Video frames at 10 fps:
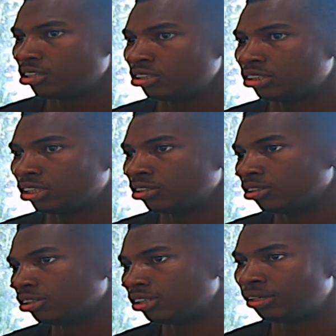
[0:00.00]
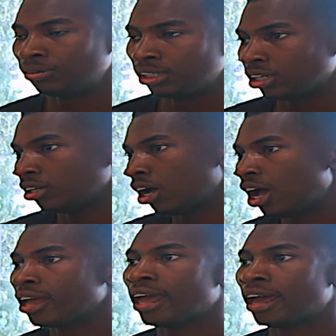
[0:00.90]
So I wouldn't go,
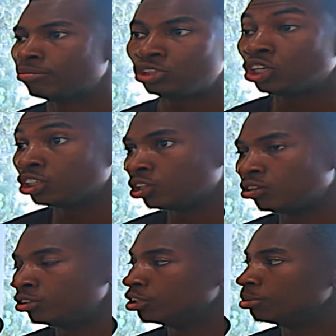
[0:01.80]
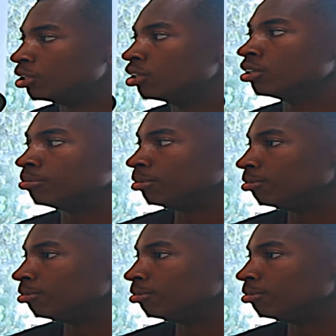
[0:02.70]
oh yeah, I'm just an entrepreneur.